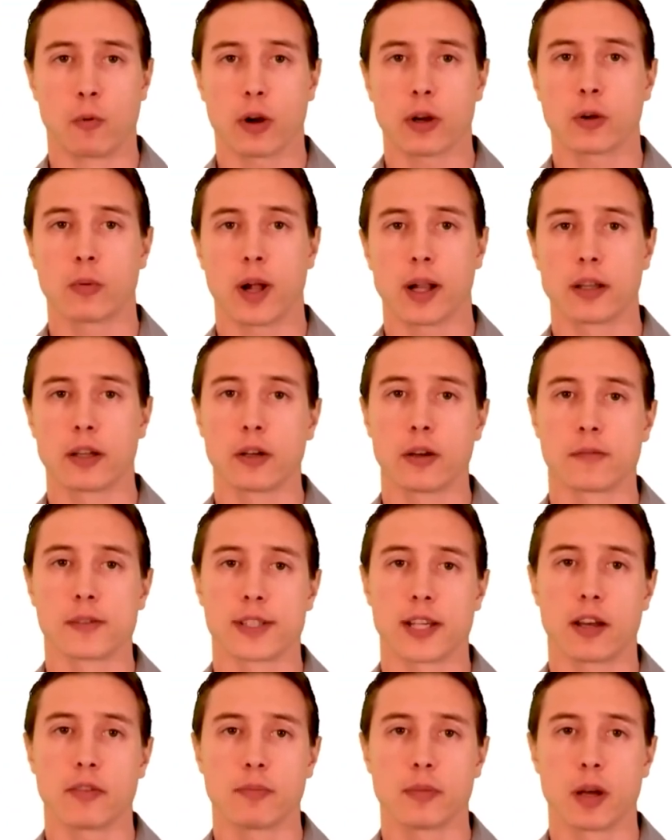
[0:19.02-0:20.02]
The work quality of
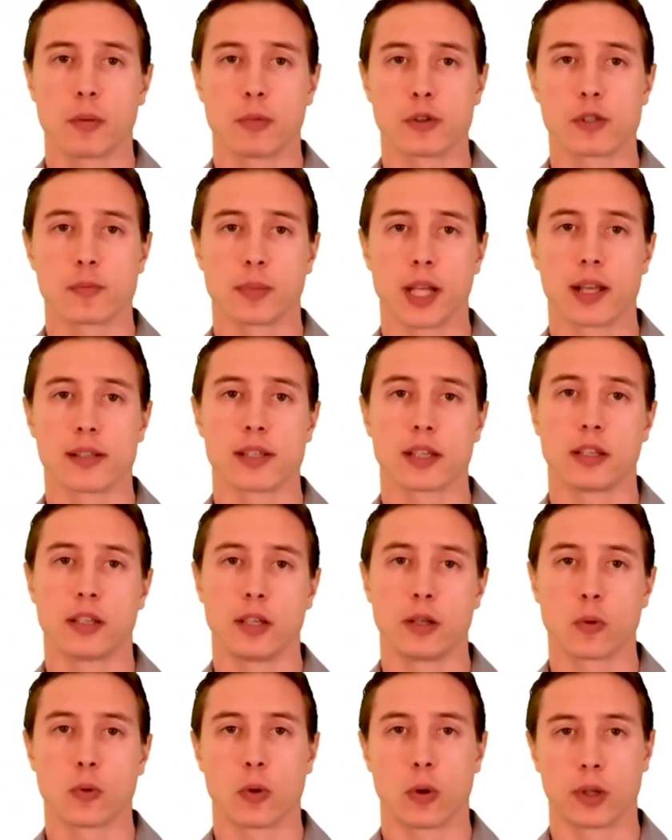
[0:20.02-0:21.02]
staff members plays a
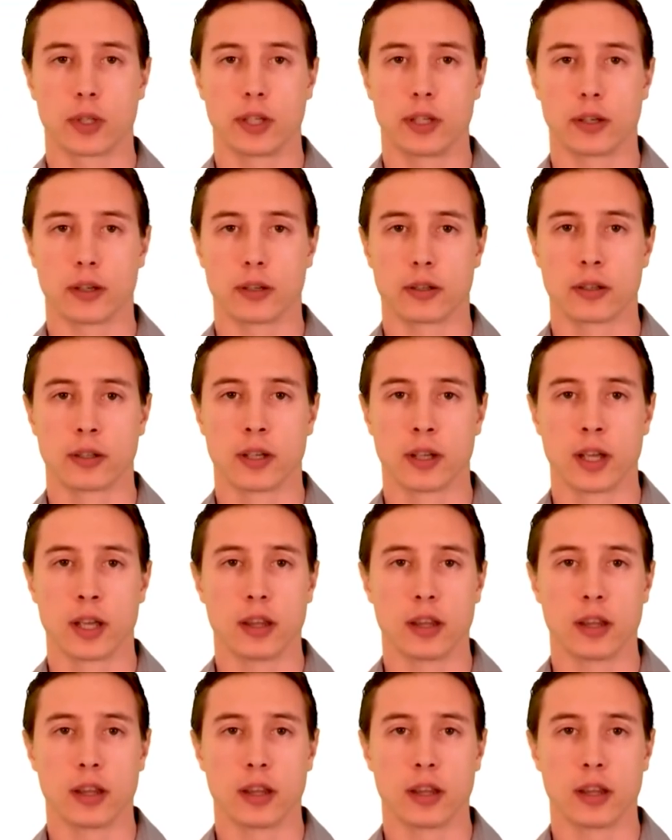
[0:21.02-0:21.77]
key role here.